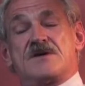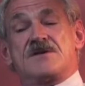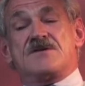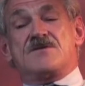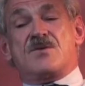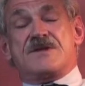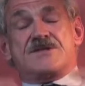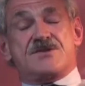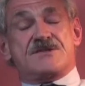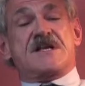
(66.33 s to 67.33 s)
When the
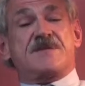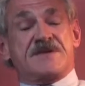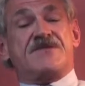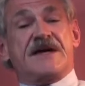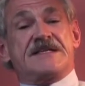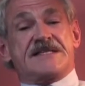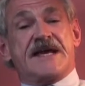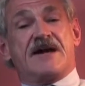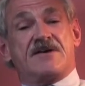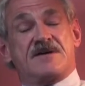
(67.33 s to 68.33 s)
insurance company finds
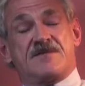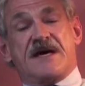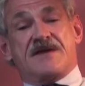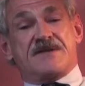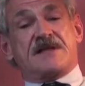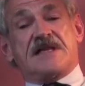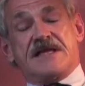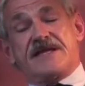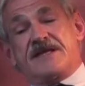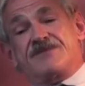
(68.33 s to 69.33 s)
out about the
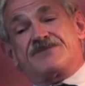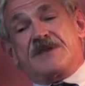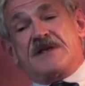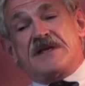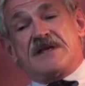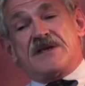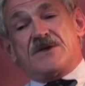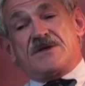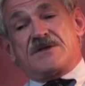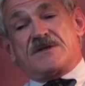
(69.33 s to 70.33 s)
claim,
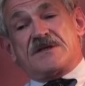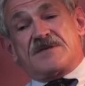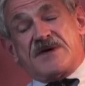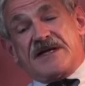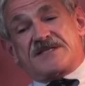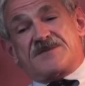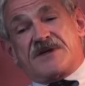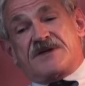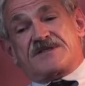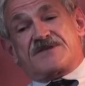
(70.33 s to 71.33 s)
in my
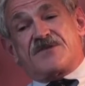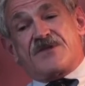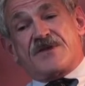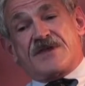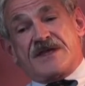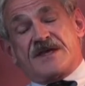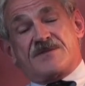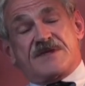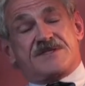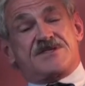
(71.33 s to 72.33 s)
experience, for
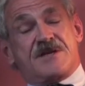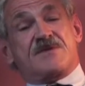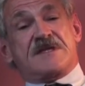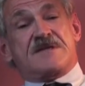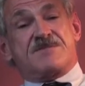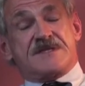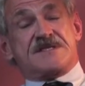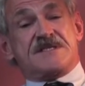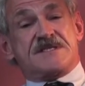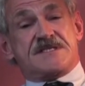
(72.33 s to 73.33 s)
them, it's generally a
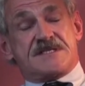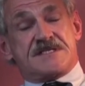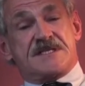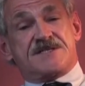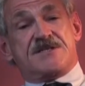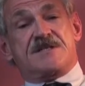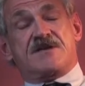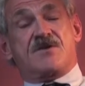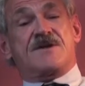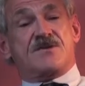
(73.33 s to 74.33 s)
business decision.
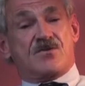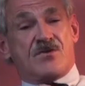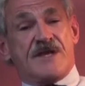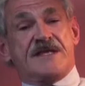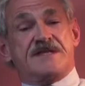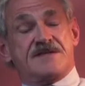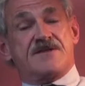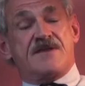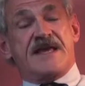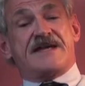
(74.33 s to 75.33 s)
They're going to rate
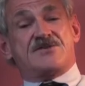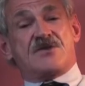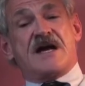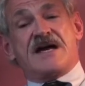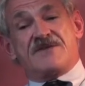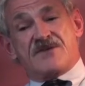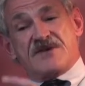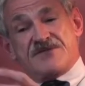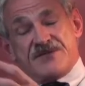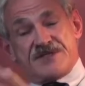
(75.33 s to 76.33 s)
that driver.
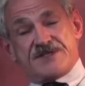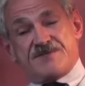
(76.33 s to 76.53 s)
If it's